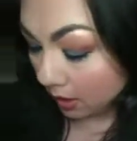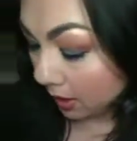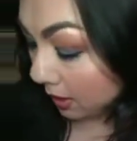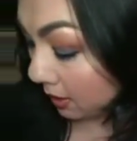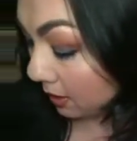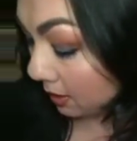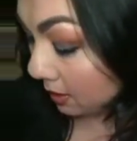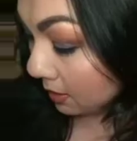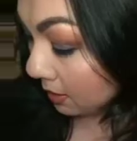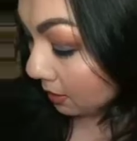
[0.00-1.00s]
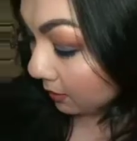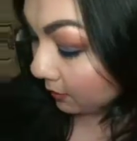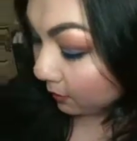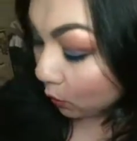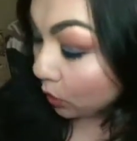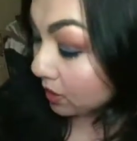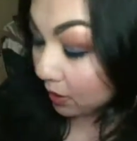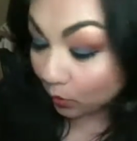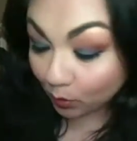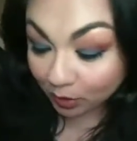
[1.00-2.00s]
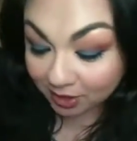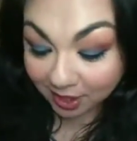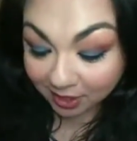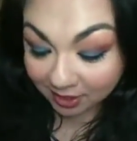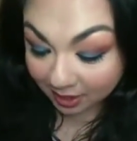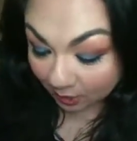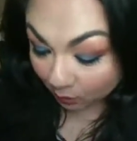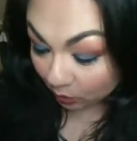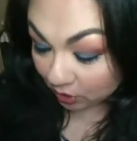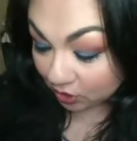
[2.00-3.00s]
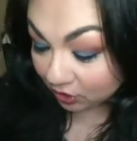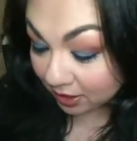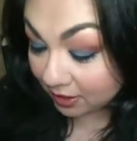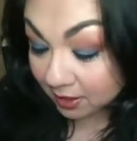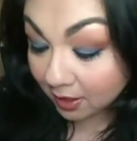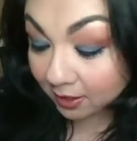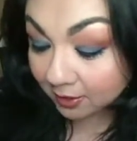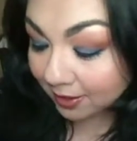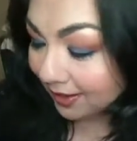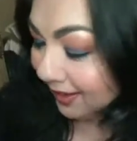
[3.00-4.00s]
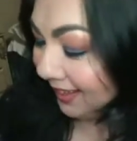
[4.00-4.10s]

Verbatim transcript: And we said we were done and we're still not done.